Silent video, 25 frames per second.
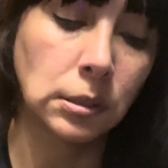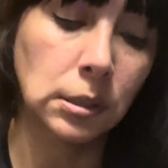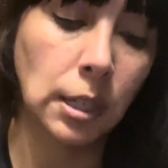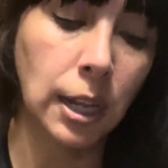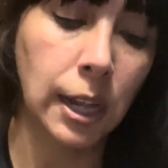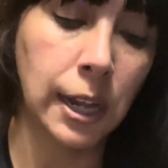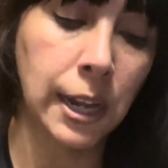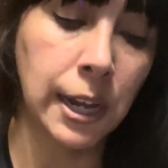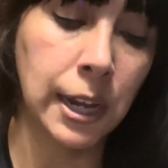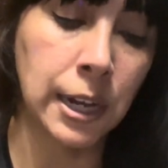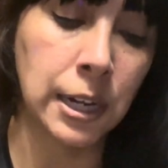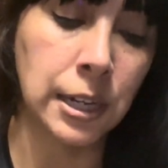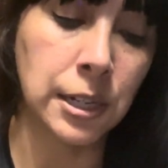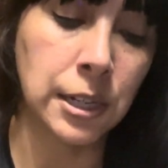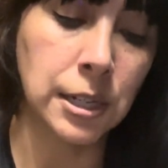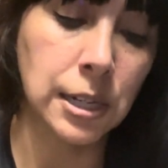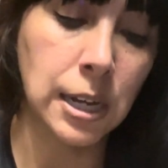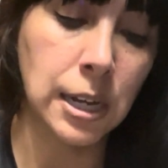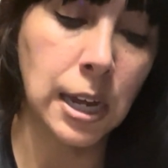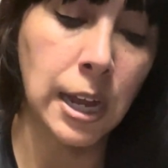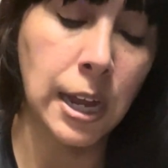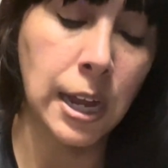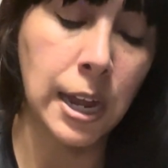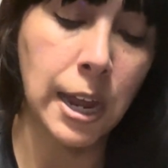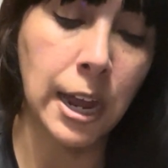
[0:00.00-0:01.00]
And
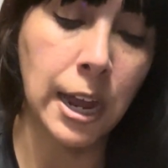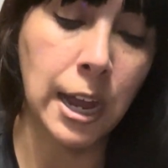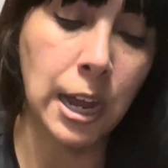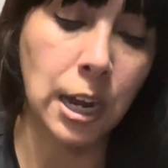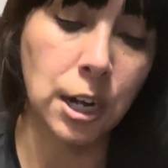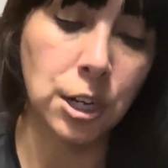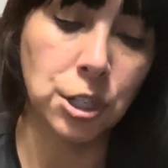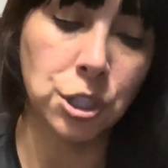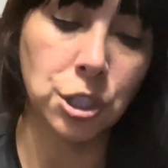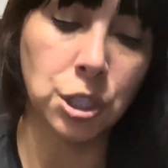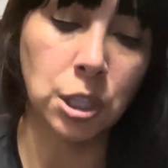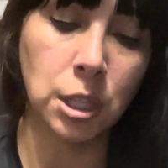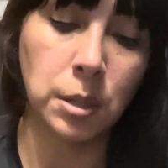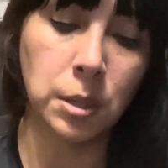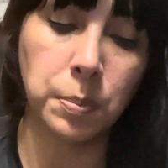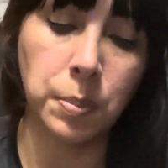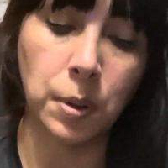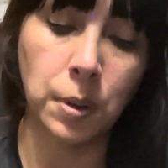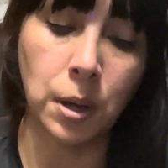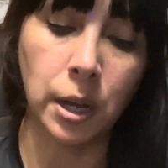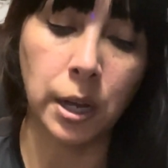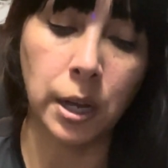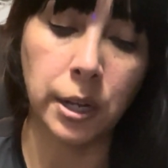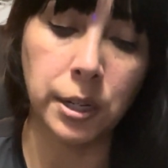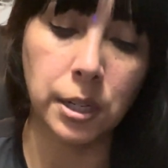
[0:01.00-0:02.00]
I actually
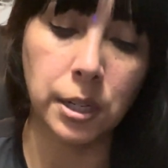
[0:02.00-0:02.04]
bought